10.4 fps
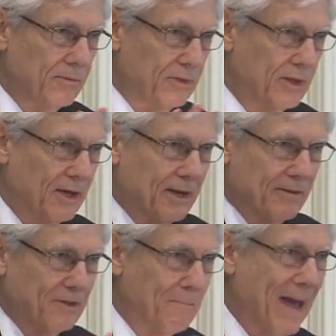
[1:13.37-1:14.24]

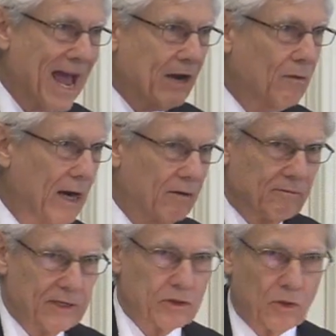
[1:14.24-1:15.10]
the, the background
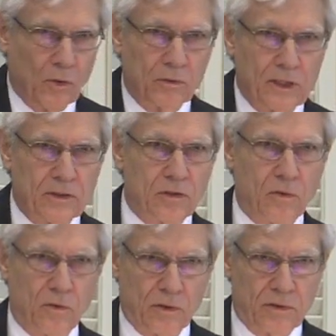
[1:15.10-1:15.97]
of this whole
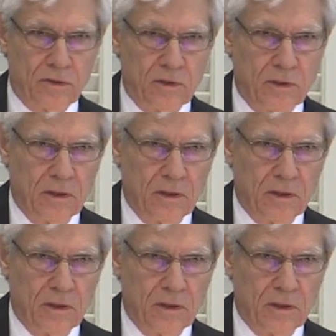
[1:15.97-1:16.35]
discourse.